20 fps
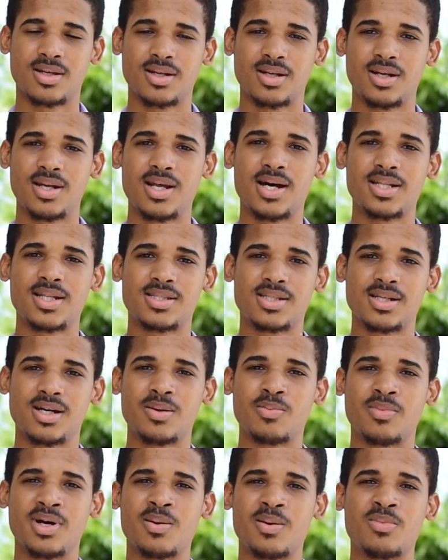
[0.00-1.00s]
that
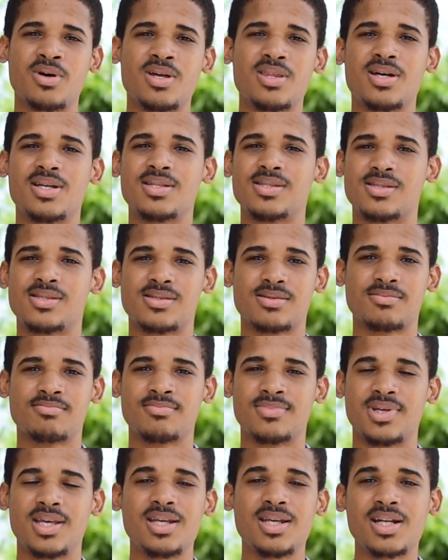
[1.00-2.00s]
on my mother's
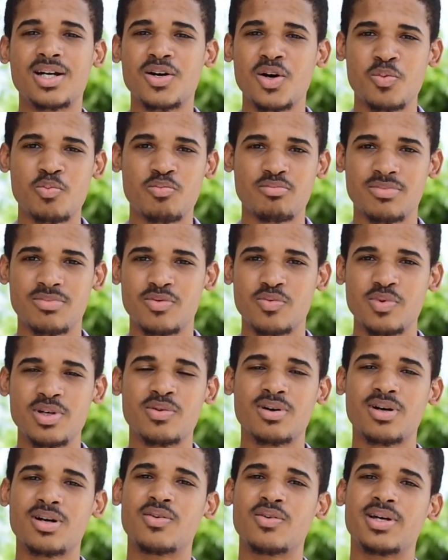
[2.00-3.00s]
income we
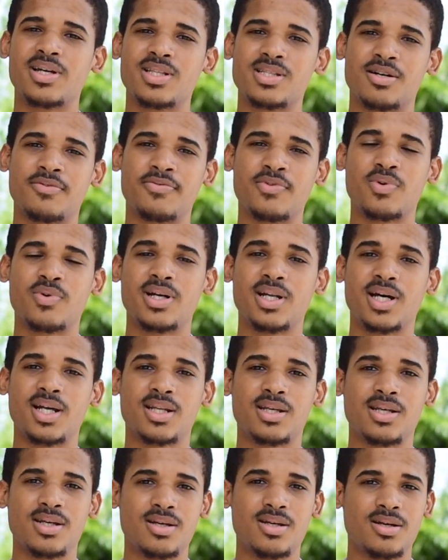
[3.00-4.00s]
were going to afford
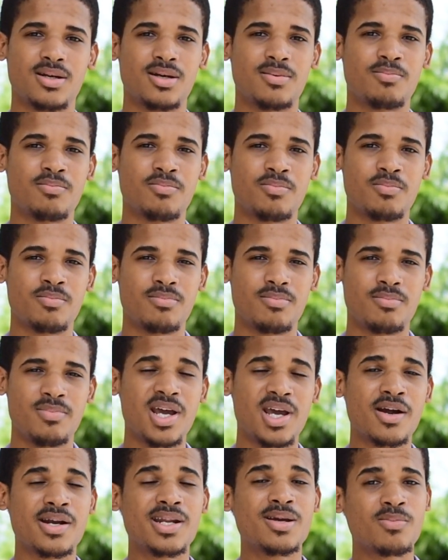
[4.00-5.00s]
that.
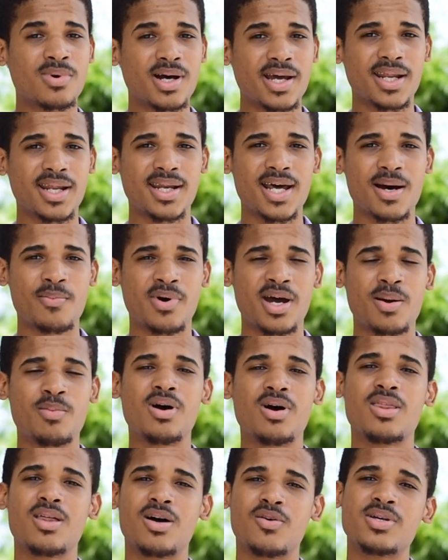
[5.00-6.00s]
Bearing in mind that my
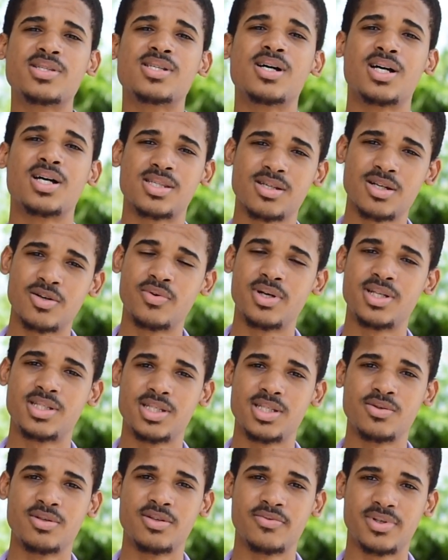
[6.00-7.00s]
brother was also going to
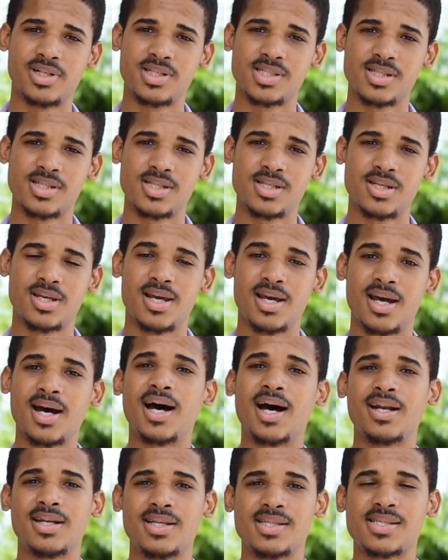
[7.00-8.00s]
university
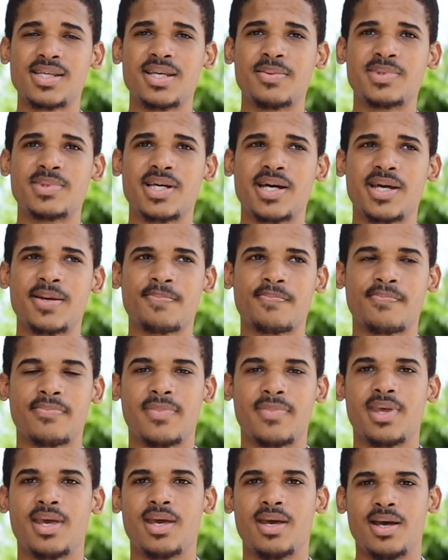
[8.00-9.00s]
at the same time.
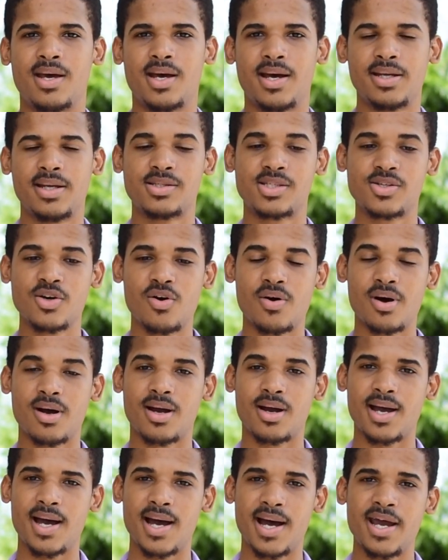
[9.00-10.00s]
And so
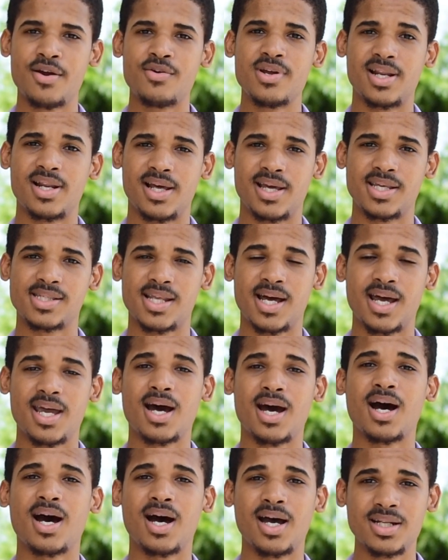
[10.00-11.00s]
I realized I
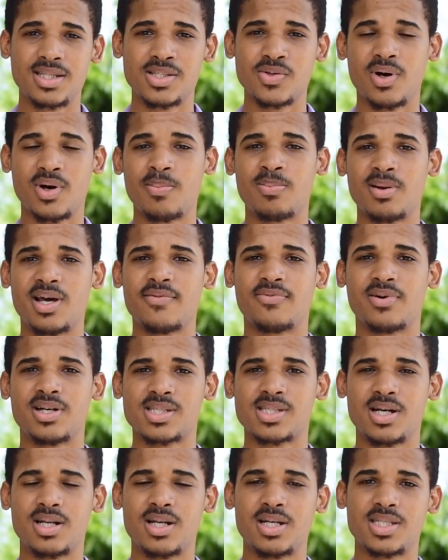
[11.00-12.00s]
had to apply for
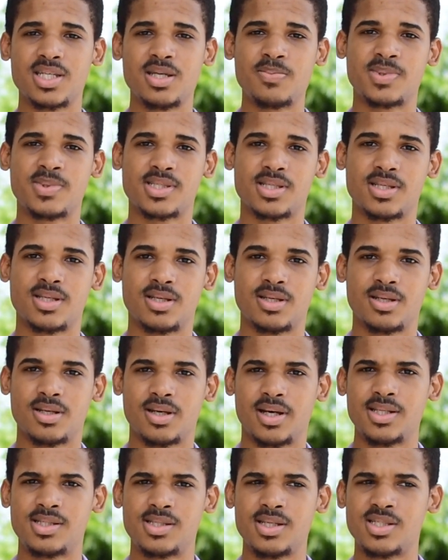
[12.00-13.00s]
scholarships.
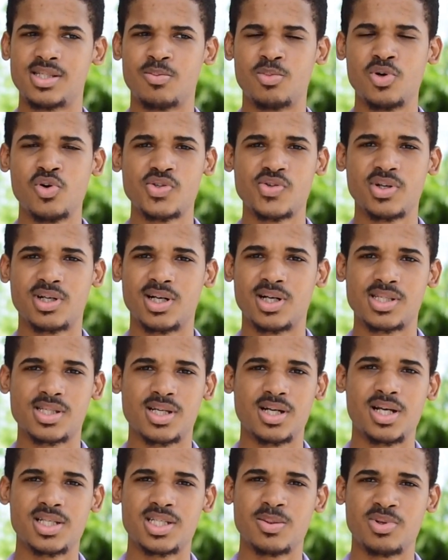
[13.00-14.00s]
And since the Bruce Rickard
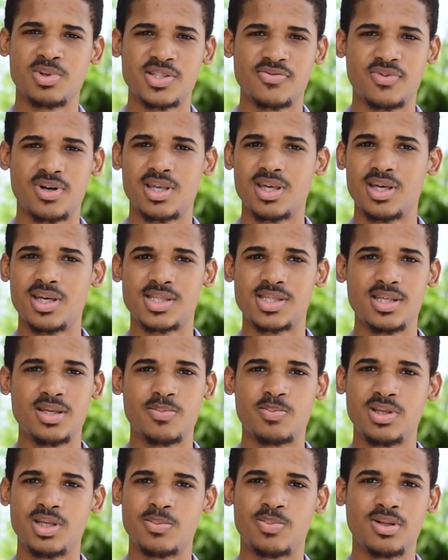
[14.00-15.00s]
Scholarship is for
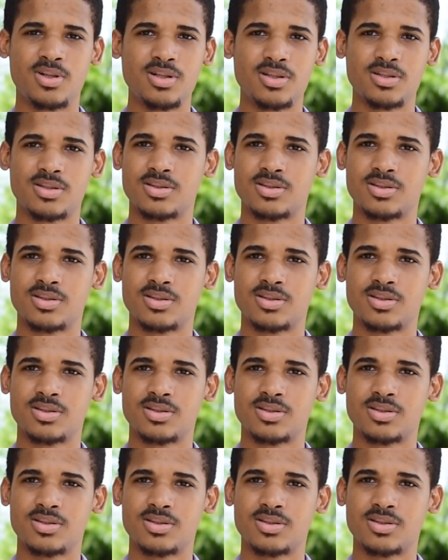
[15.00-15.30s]
KC people,